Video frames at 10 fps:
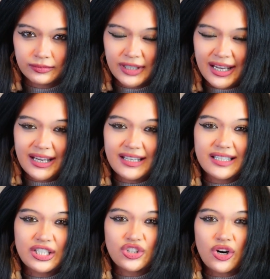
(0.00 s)
It is
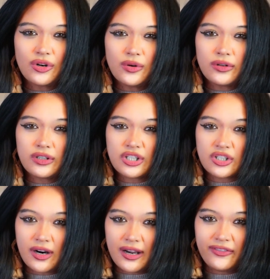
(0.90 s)
the struggle or the
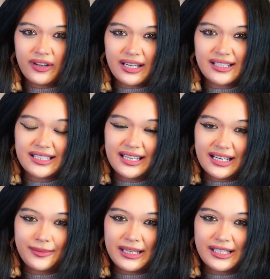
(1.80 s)
strife against the
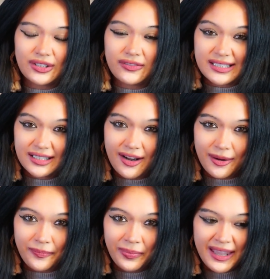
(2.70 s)
enemies of
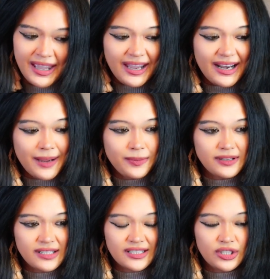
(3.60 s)
Islam. It
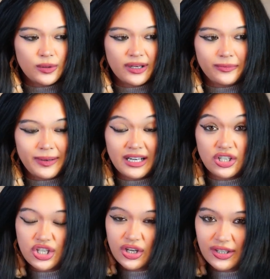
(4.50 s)
happens to have been
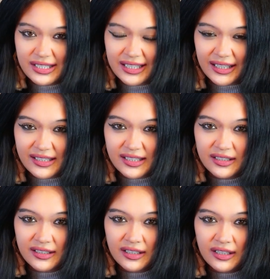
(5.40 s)
chanted
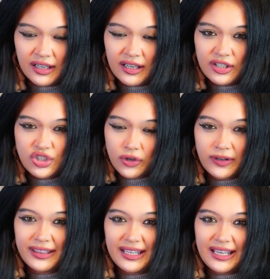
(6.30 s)

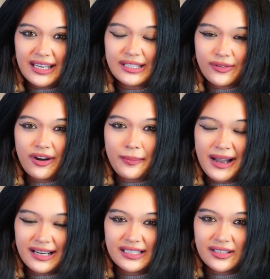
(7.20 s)
during the Israel and
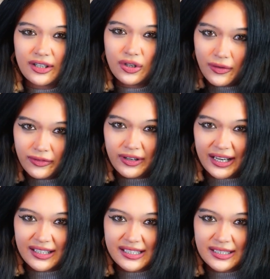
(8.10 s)
Palestine
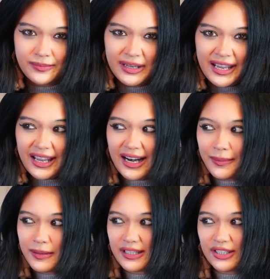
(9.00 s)
conflicts. It
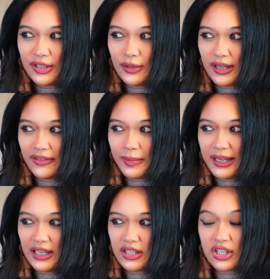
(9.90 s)
happens to have
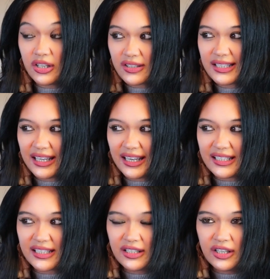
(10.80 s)
been
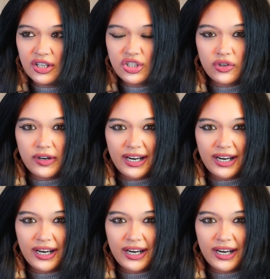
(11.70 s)
chanted during